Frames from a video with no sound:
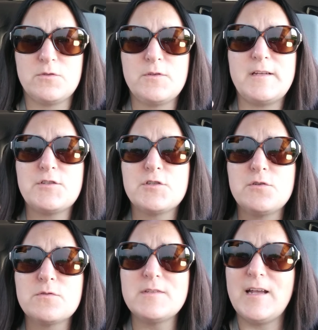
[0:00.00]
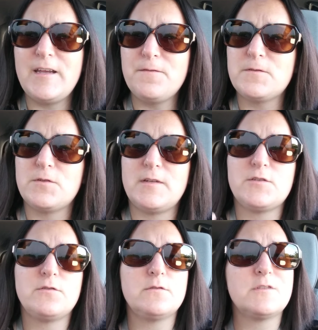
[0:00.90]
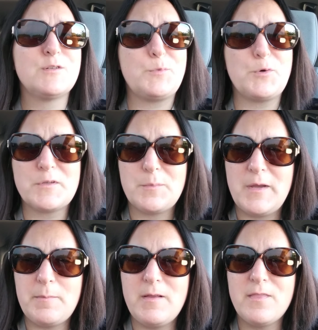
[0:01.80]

Do they choose life? Do they choose to abort their baby?